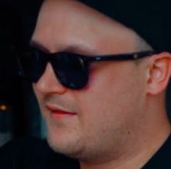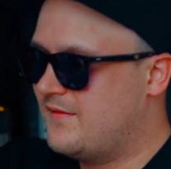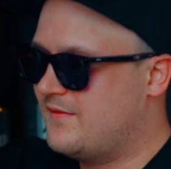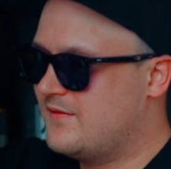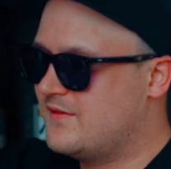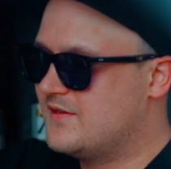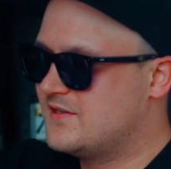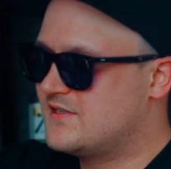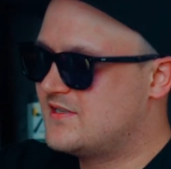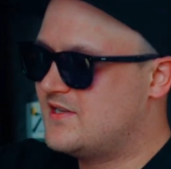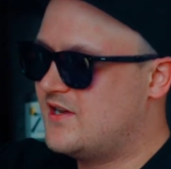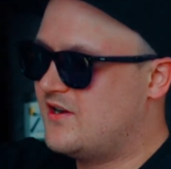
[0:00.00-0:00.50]

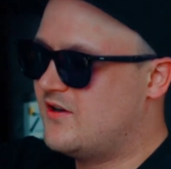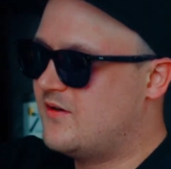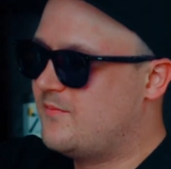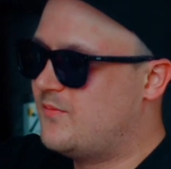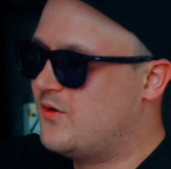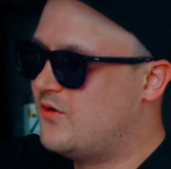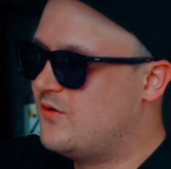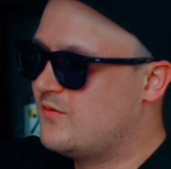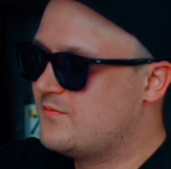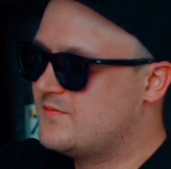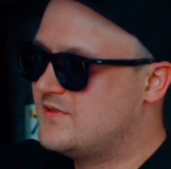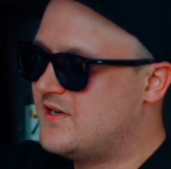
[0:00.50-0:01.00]
this
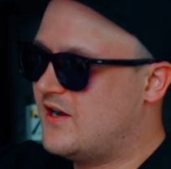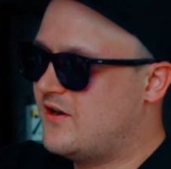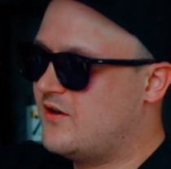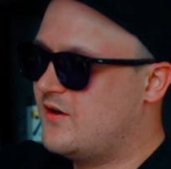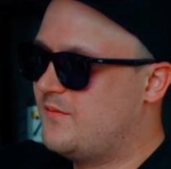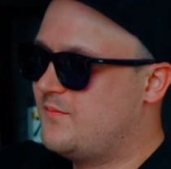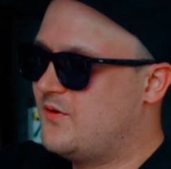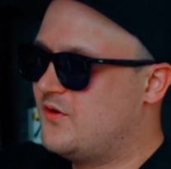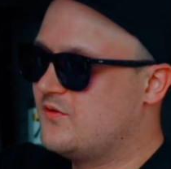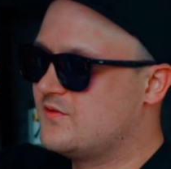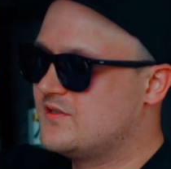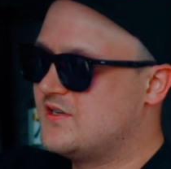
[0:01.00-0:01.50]
terrible,
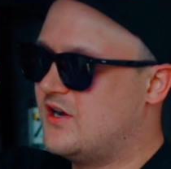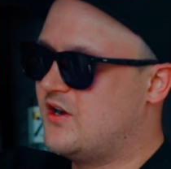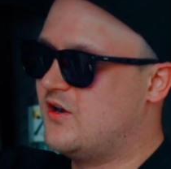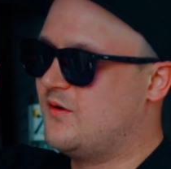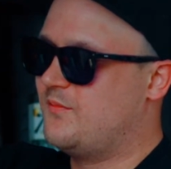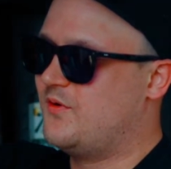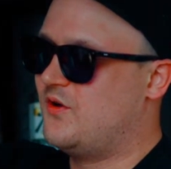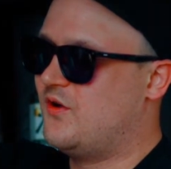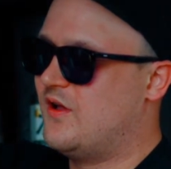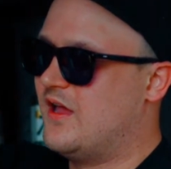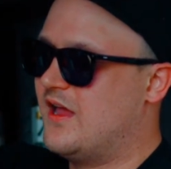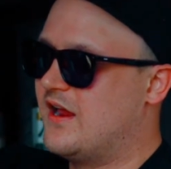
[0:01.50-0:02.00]
terrible,
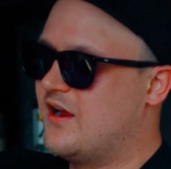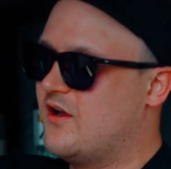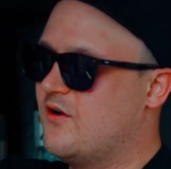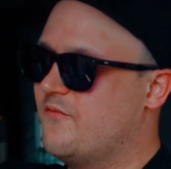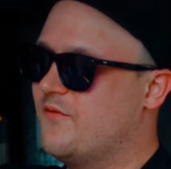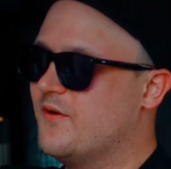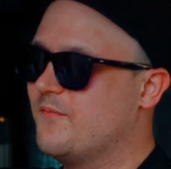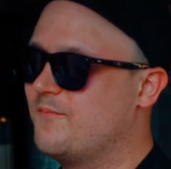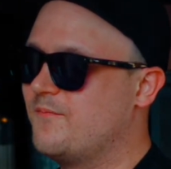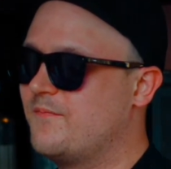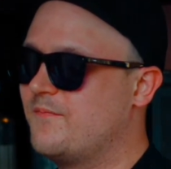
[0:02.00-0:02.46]
terrible hangover.